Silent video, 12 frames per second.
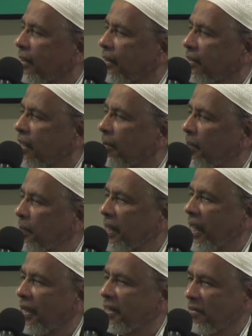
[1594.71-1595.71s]
Some people
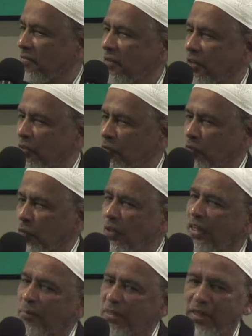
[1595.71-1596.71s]
can't even control
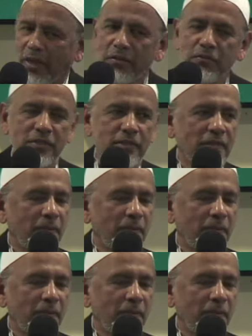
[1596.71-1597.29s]
themselves.